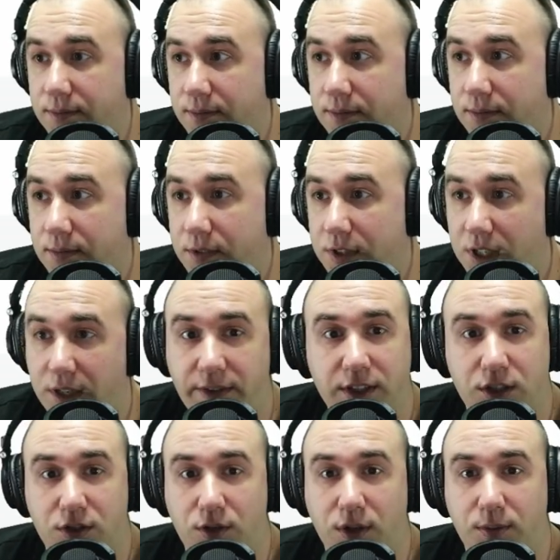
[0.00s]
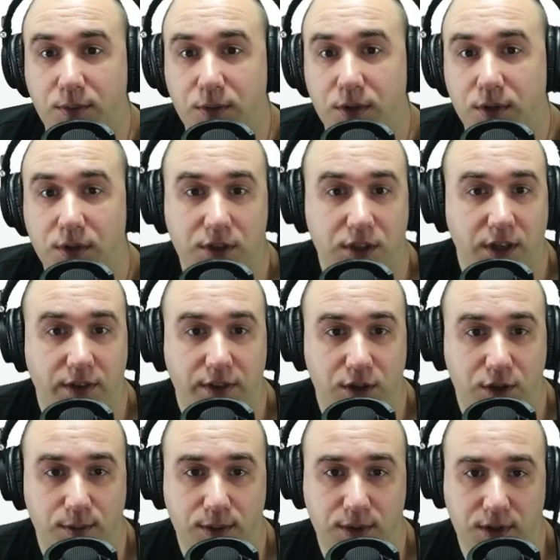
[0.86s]
JavaScript, in
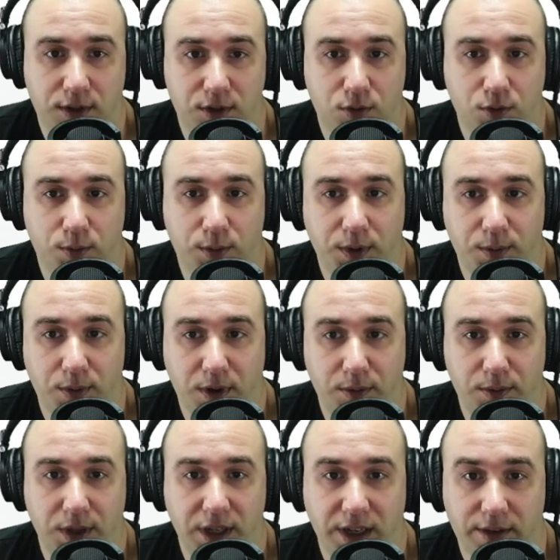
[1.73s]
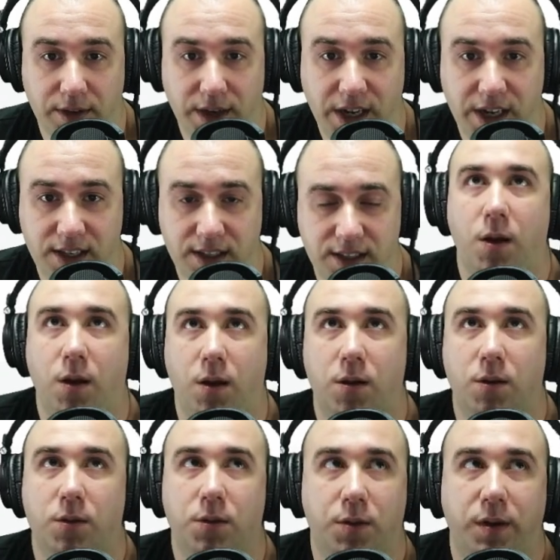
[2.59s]
JavaScript this would be probably arrays,
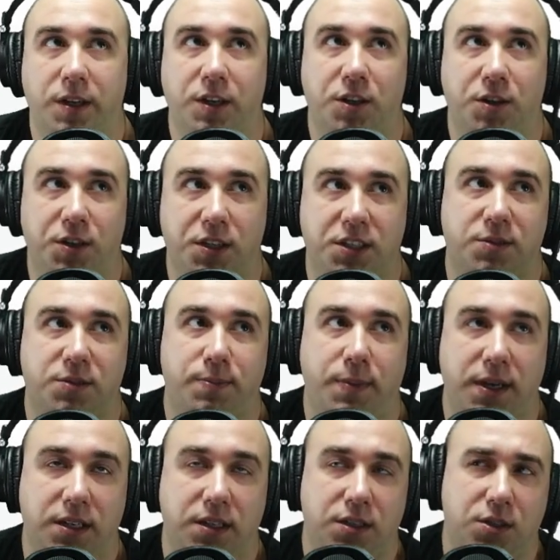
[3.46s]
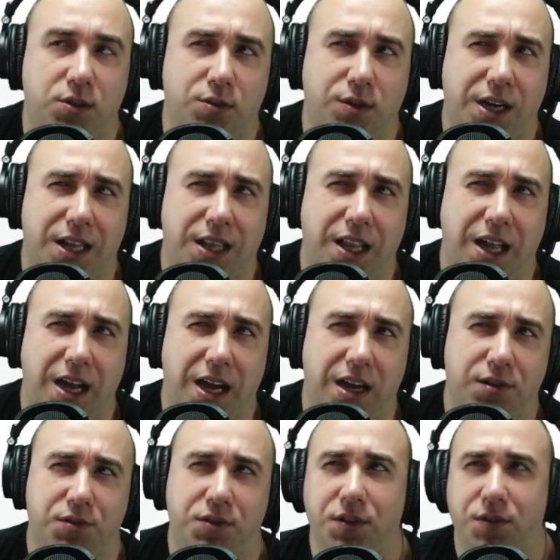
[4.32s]
although I don't expect it to
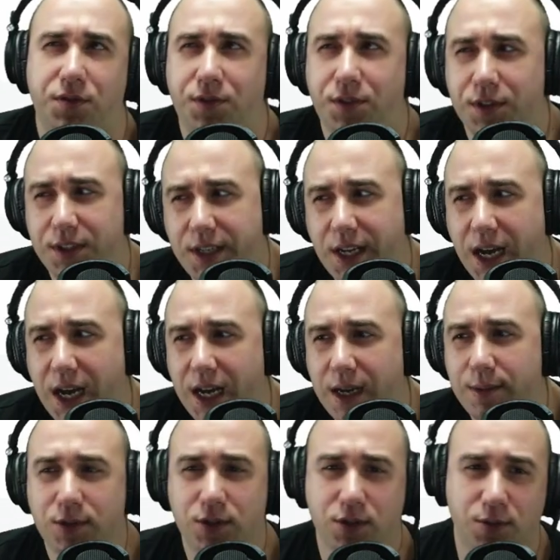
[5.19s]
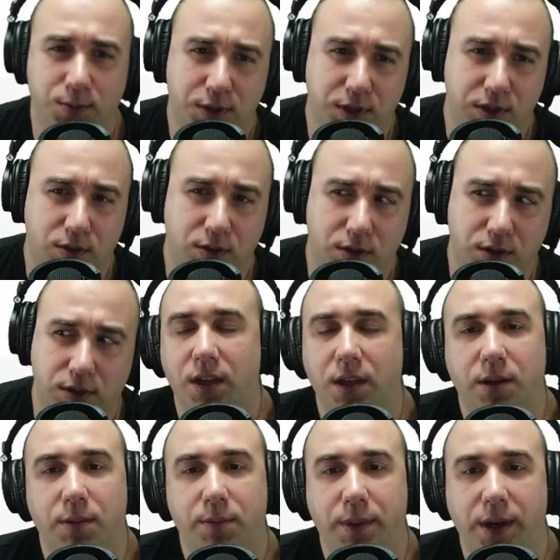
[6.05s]
allow different types to be stored.
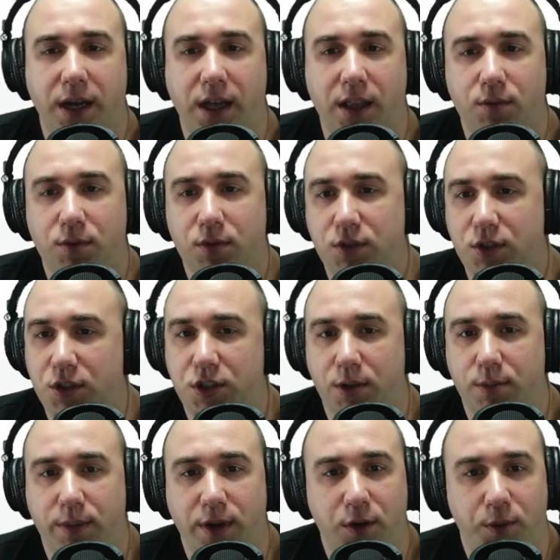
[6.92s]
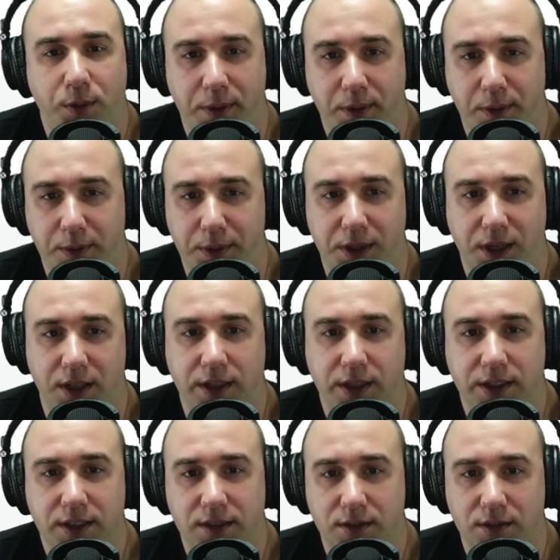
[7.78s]
But with C# that would probably be a
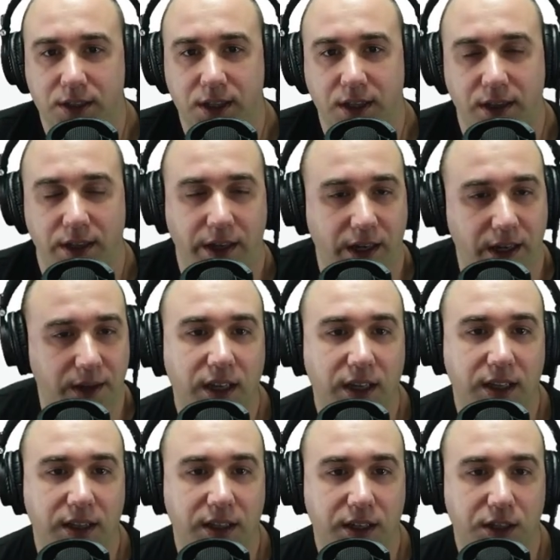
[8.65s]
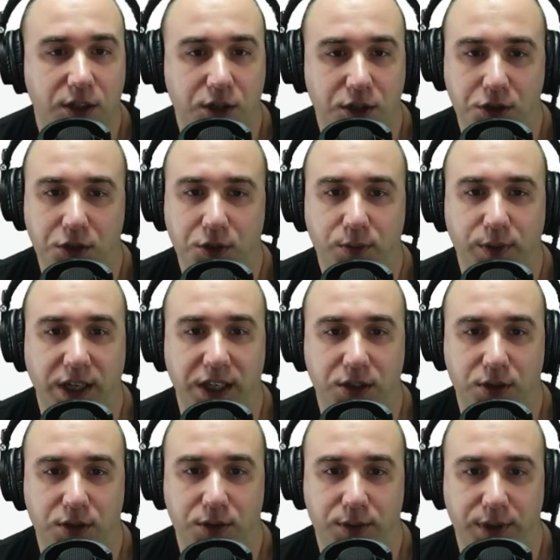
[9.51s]
list or something like that. There are two
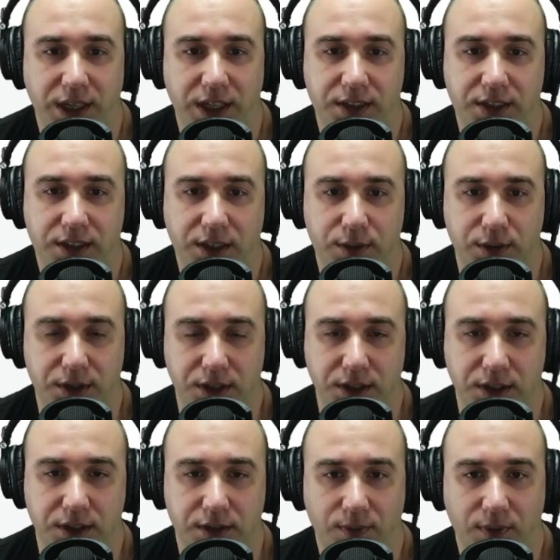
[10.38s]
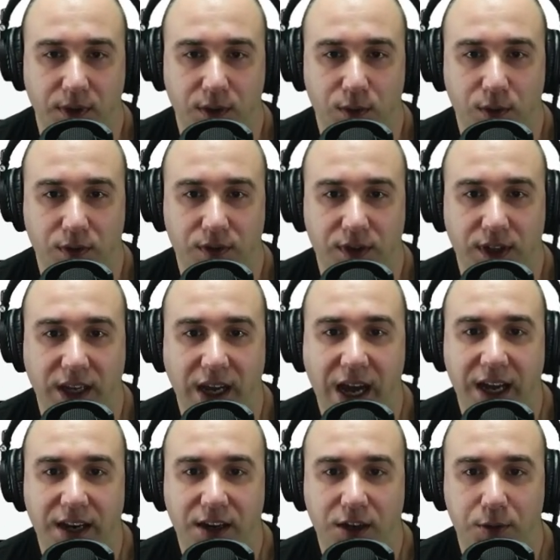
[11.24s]
ways to create sequences, with the
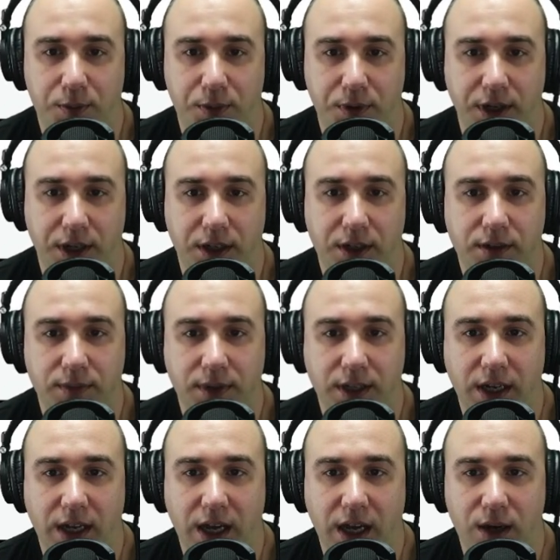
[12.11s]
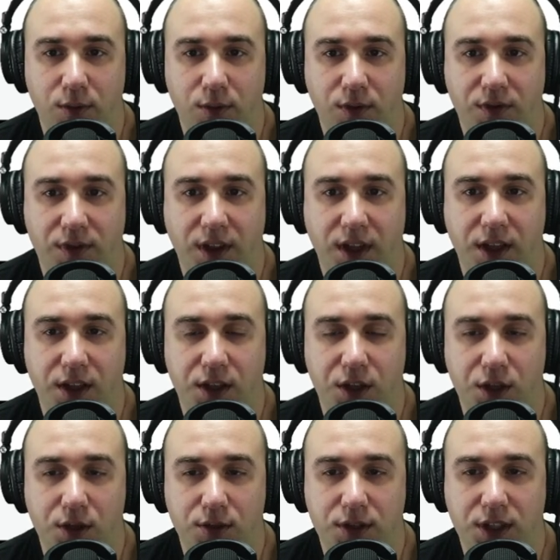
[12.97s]
add operator and with the
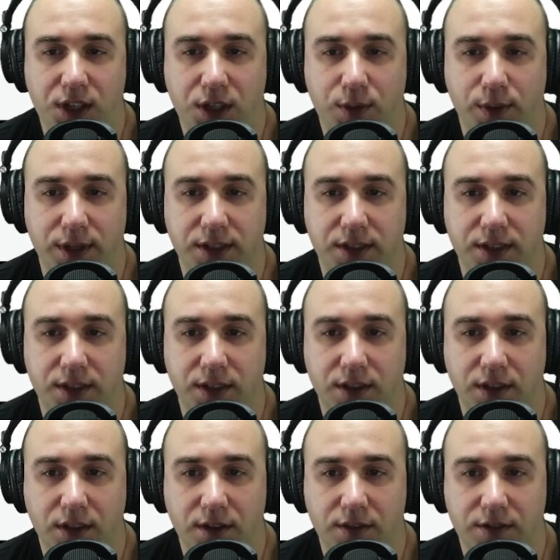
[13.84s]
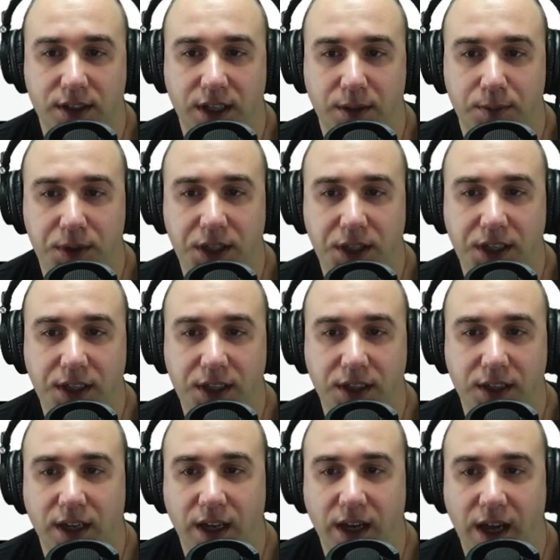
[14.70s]
new sequence of type T
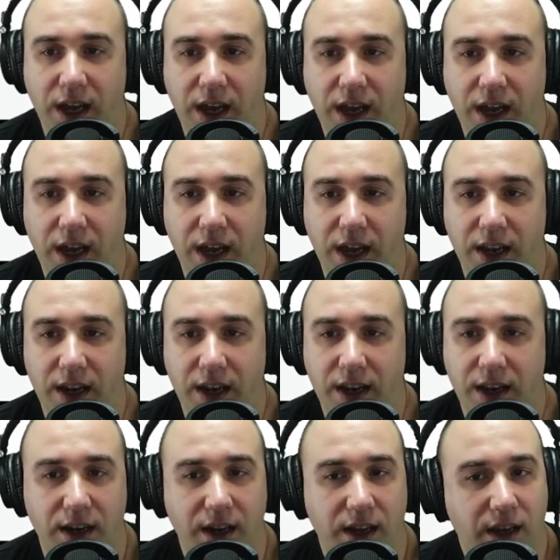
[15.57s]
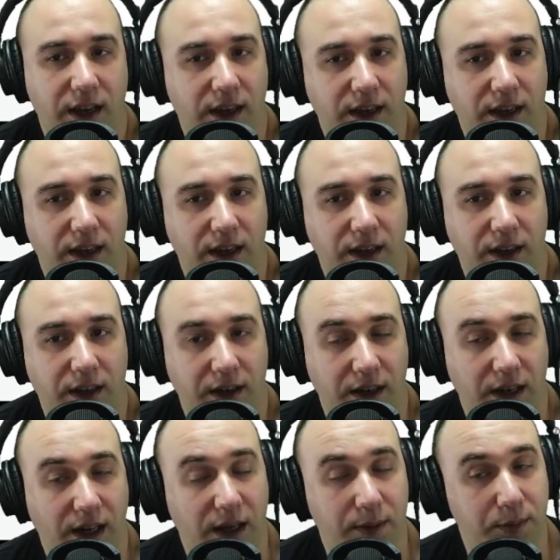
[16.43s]
and a
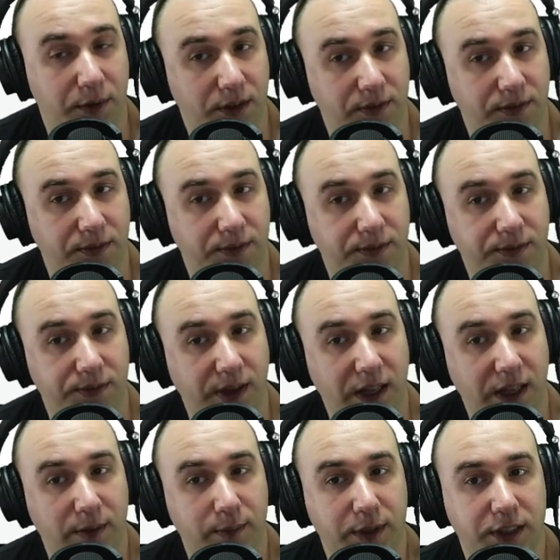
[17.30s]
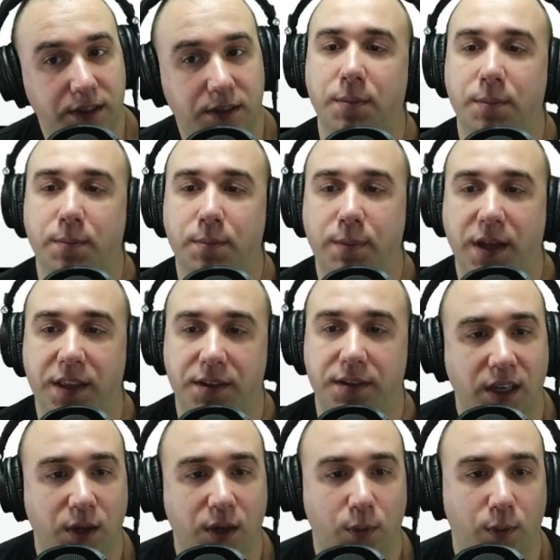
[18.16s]
number of elements
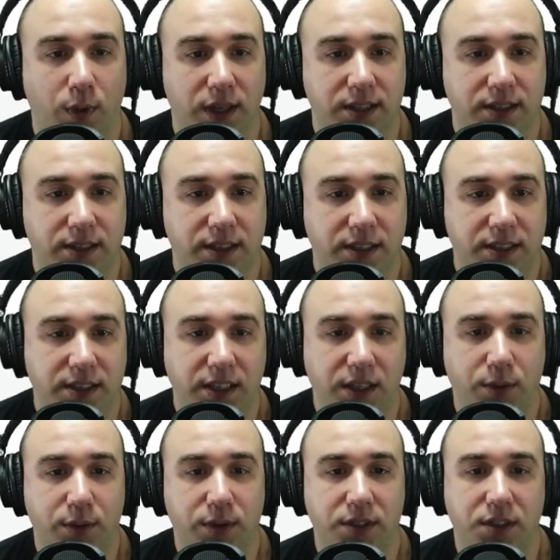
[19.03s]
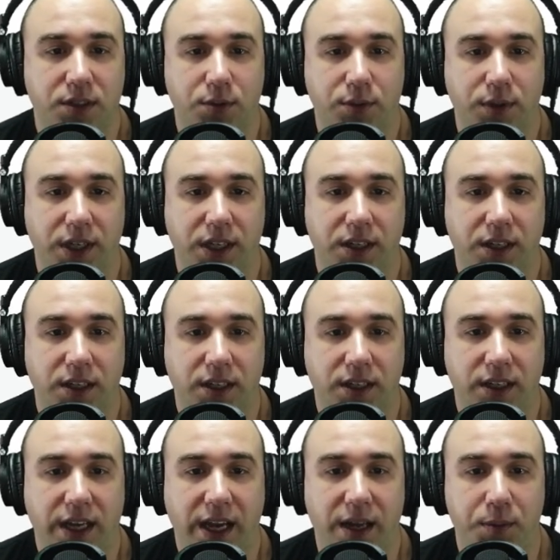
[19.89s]
method. Once the sequence is created,
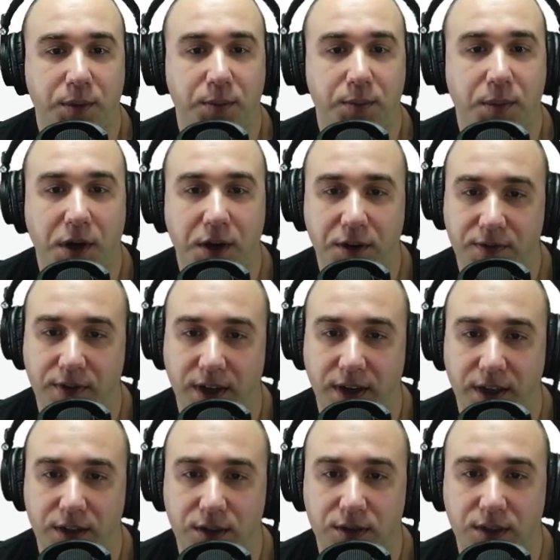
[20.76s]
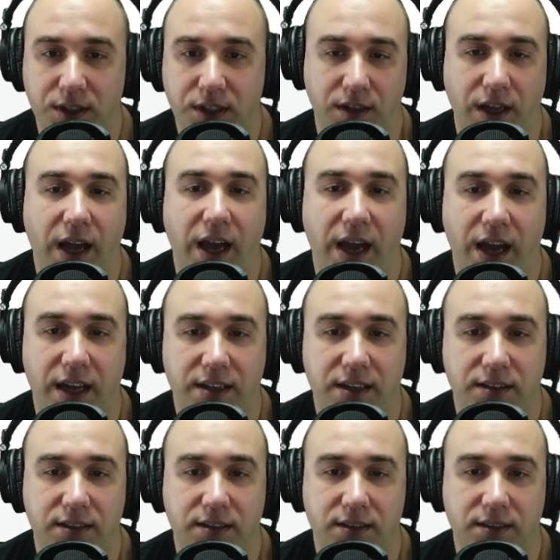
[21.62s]
it can be modified using the add
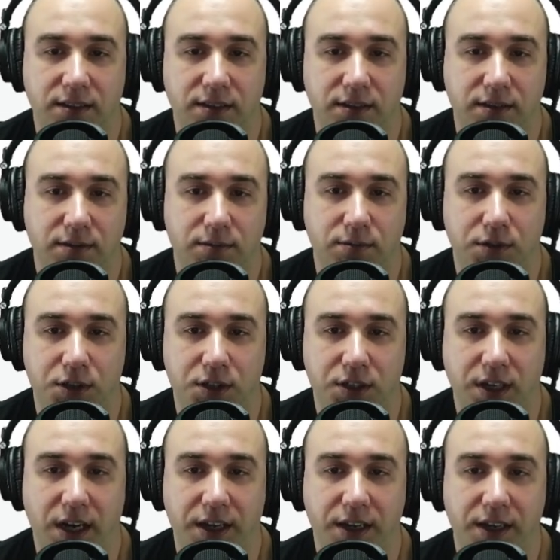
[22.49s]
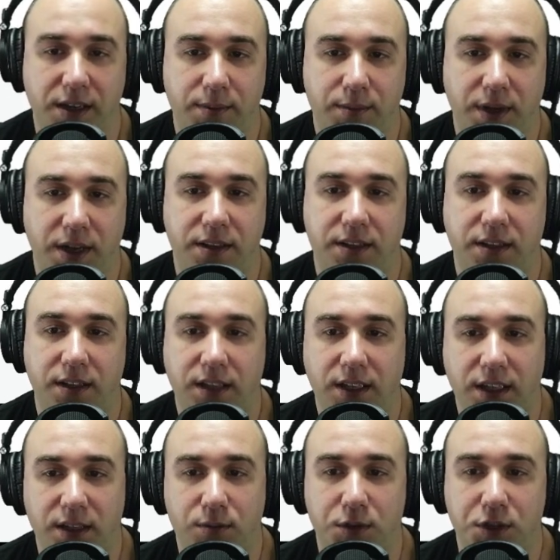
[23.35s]
which item and
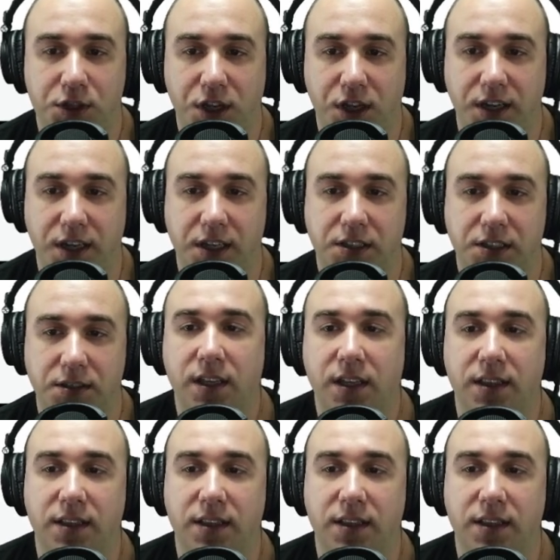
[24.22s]
delete which index.